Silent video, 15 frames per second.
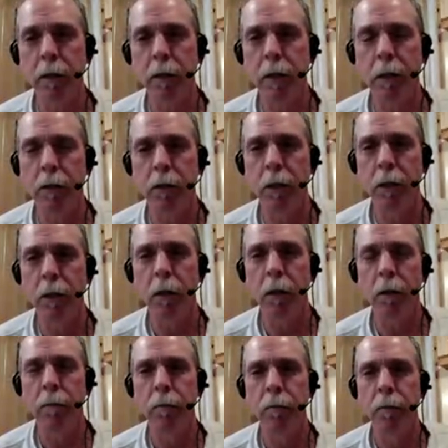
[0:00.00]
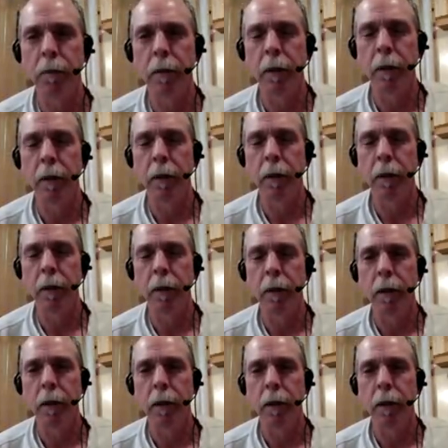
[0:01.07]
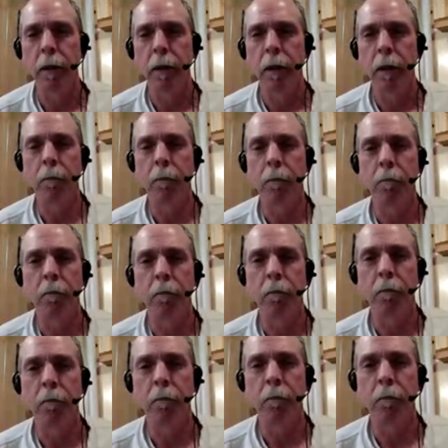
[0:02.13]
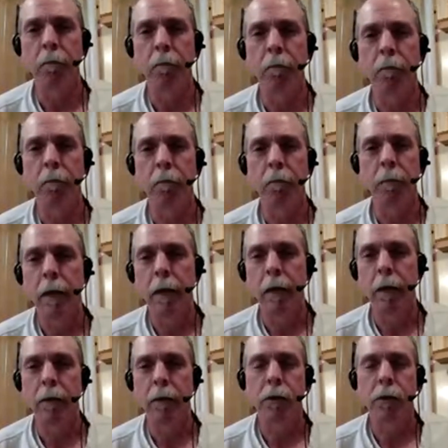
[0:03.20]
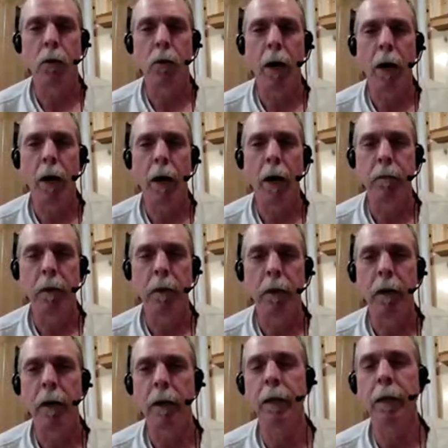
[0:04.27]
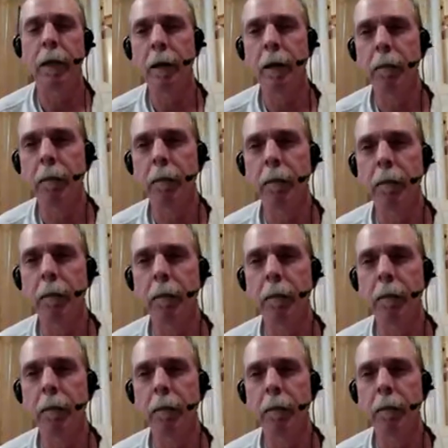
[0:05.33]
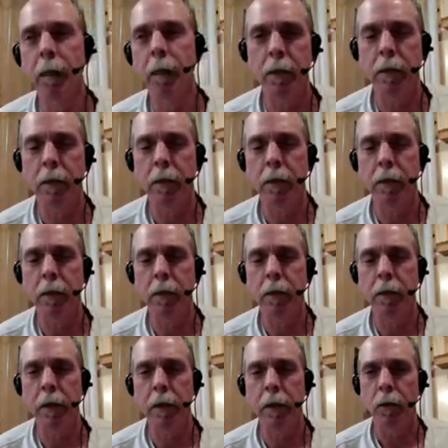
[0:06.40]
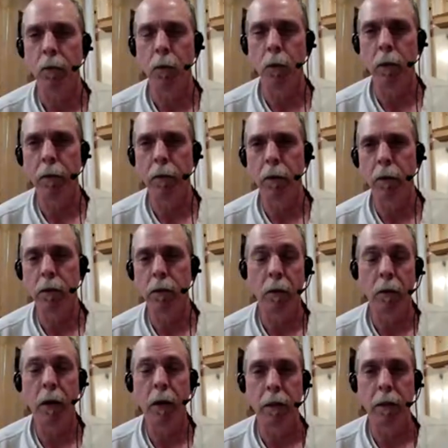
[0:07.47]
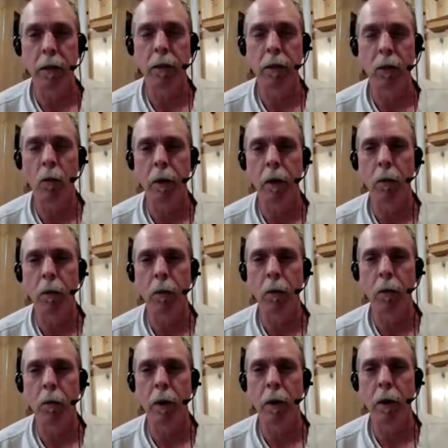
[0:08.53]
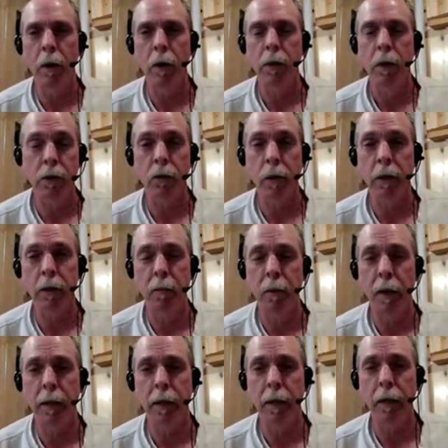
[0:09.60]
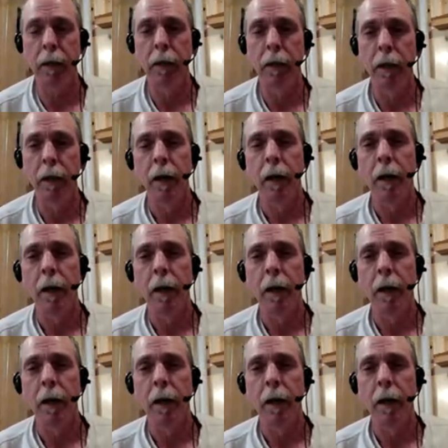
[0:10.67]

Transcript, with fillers: doesn't stand still um, if so, I uh, again I, I, mentioned in my presentation the rule of thirds. I wanted to know what it was just so I could break it.